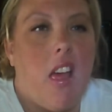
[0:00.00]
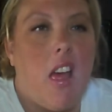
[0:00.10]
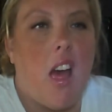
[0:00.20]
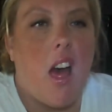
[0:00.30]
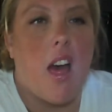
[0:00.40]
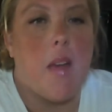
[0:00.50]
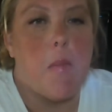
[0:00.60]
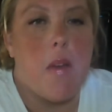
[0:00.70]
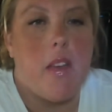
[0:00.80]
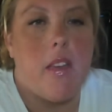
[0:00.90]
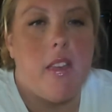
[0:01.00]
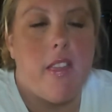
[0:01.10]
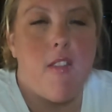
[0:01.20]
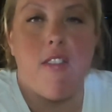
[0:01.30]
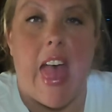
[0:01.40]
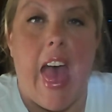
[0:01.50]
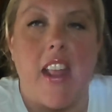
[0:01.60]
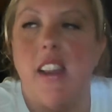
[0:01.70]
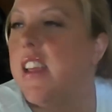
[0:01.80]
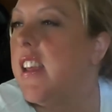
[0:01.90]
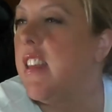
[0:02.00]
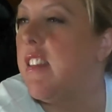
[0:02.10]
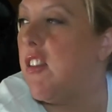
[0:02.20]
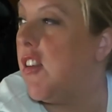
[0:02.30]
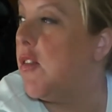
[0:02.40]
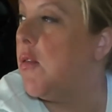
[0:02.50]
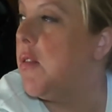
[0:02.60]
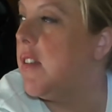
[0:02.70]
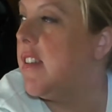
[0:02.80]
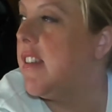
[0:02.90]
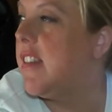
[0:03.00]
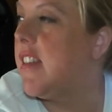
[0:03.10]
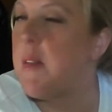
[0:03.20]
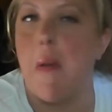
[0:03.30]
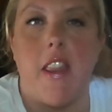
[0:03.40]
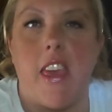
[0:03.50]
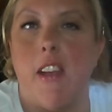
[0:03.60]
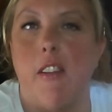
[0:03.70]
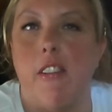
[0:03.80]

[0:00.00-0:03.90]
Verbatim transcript: um, there's that too that you might hear